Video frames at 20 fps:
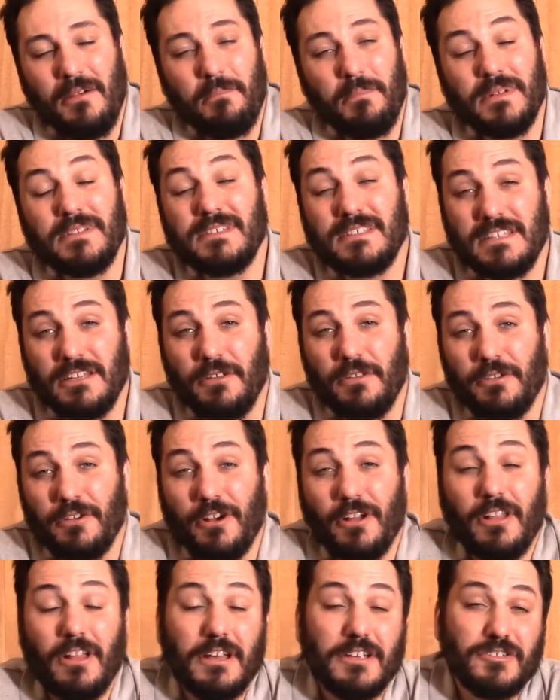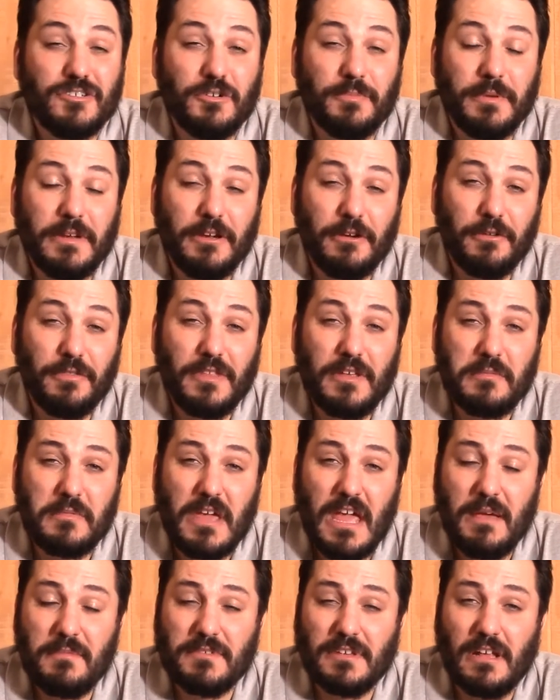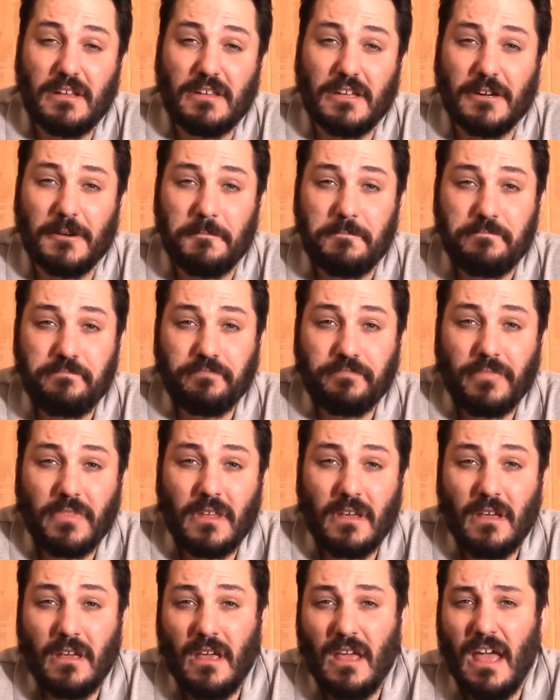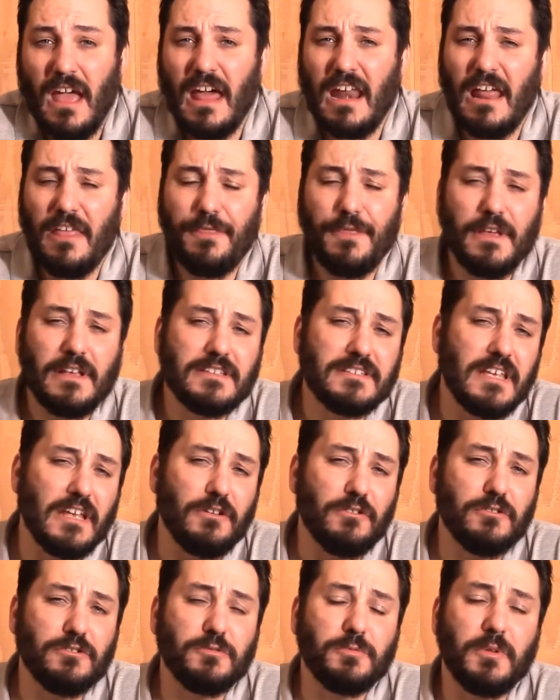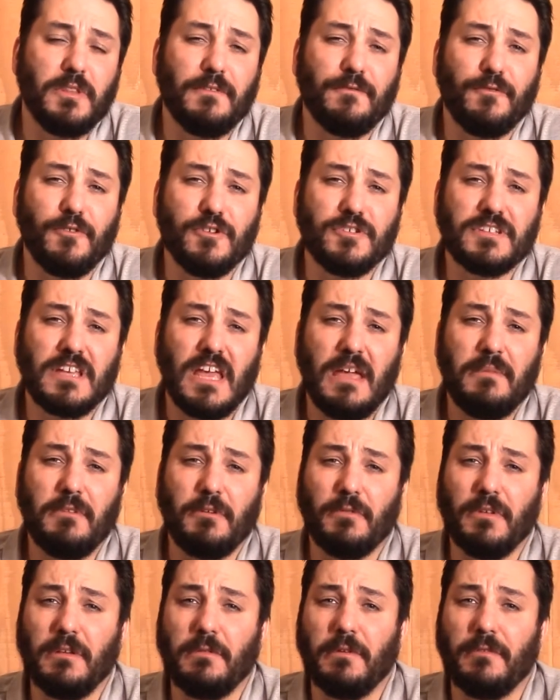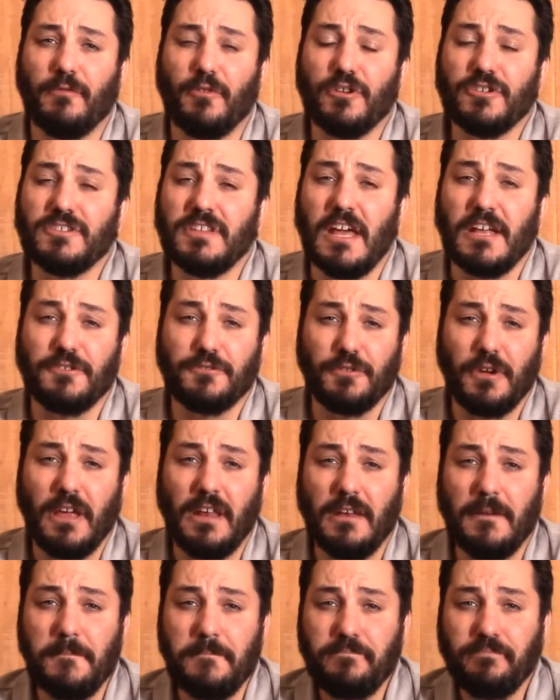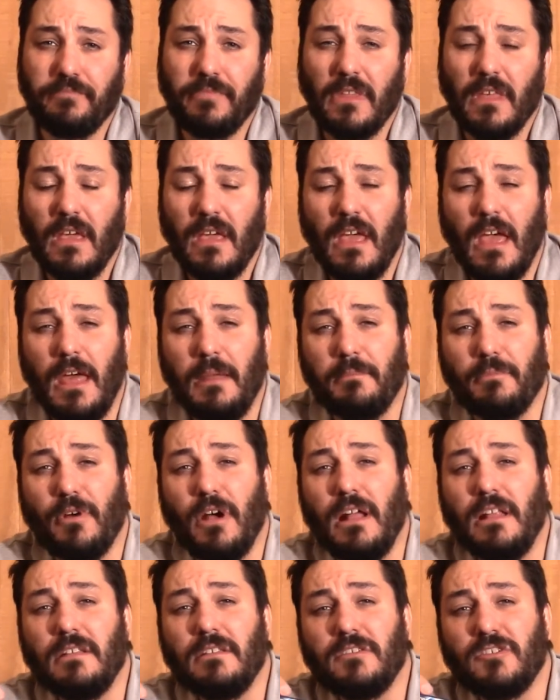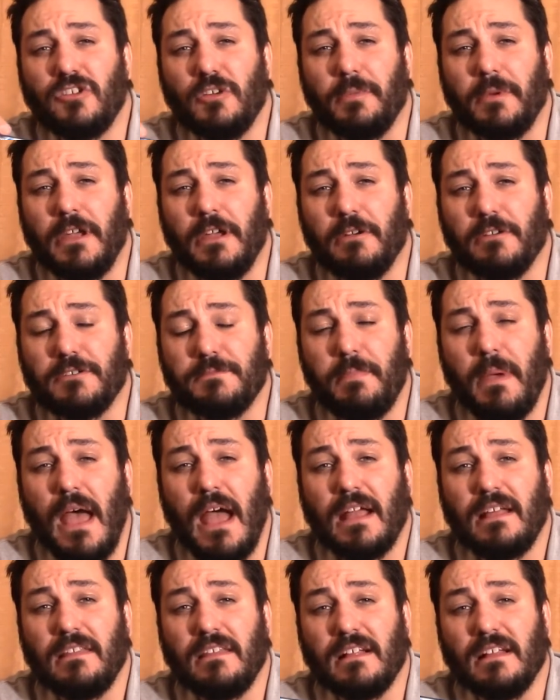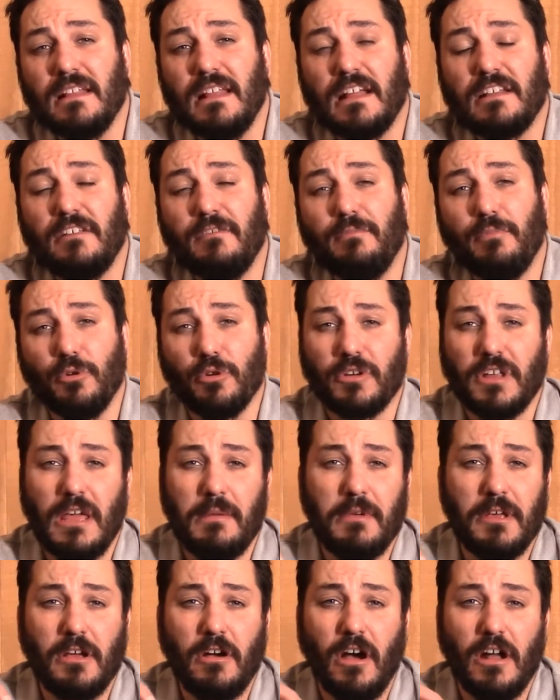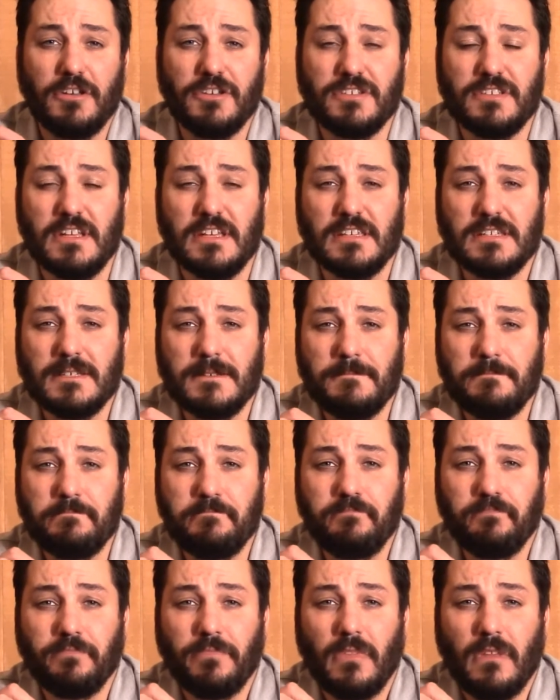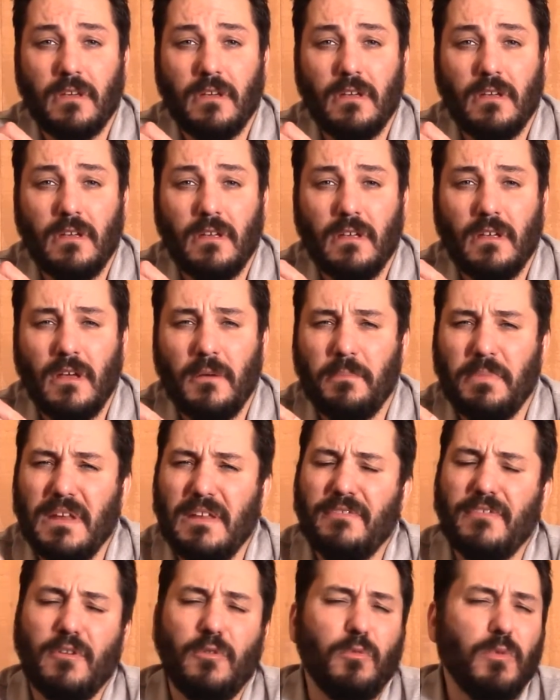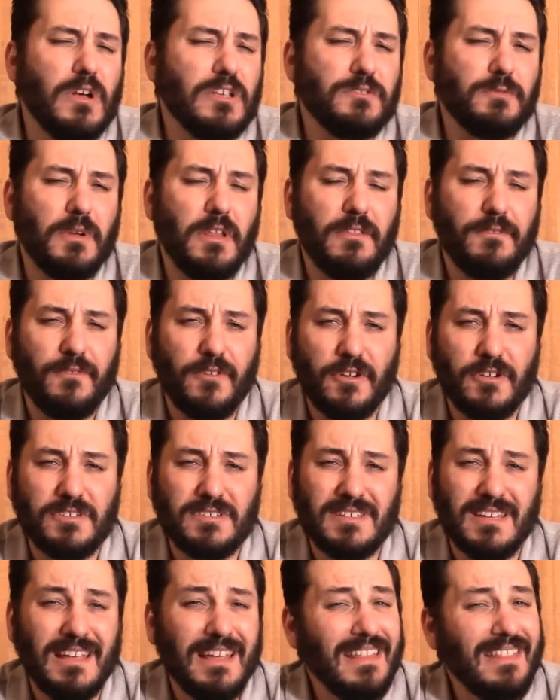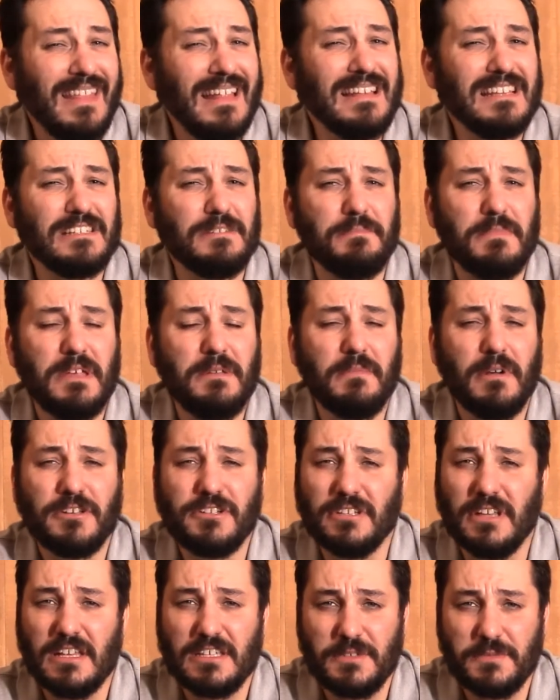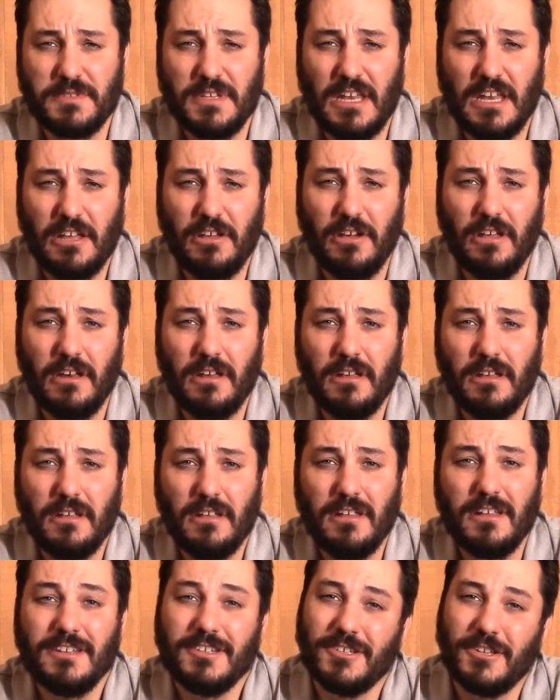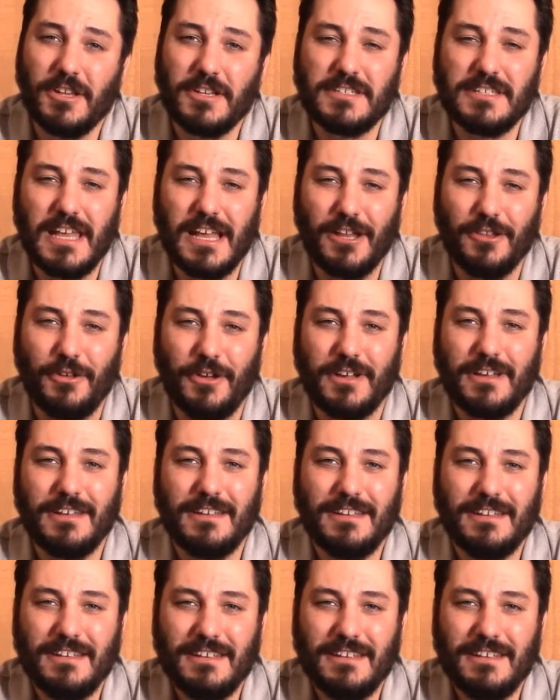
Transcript: But still, there are a lot of superhero-themed games out there. And I think Sentinels was one of the first games that really reversed that trend and brought superheroes back in the collective board gaming consciousness. But even if it was one of the first, that doesn't mean much unless it was any good. So let's take a look.